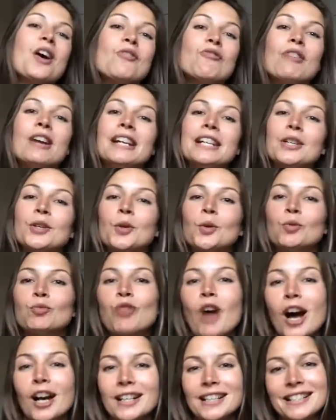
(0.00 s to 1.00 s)
really cool
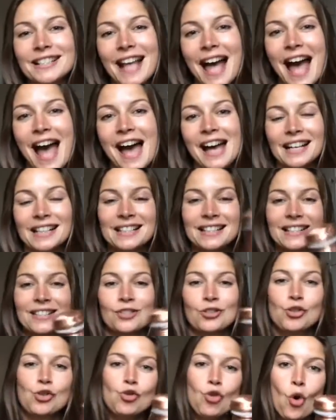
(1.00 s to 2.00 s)
rucksacks,
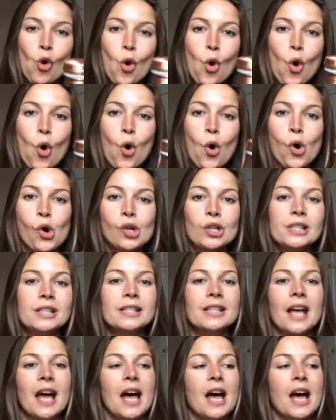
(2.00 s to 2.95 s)
straws,